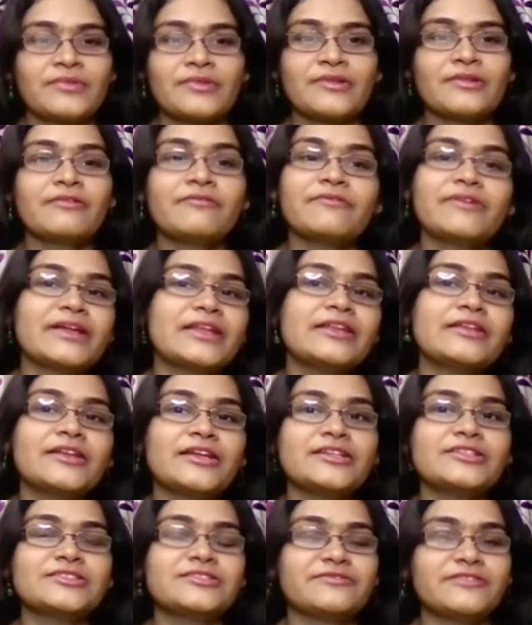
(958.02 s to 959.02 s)
Very
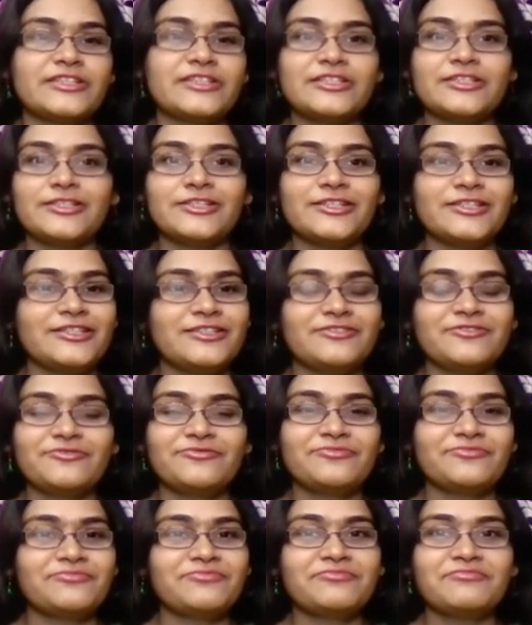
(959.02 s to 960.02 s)
nice victory
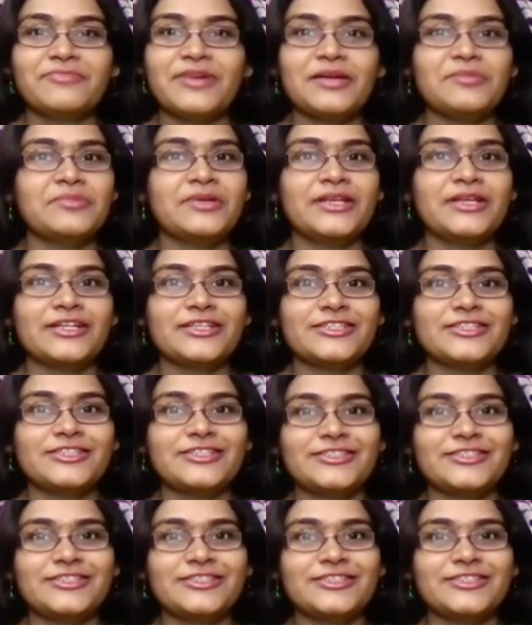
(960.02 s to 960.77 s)
by Meenakshi.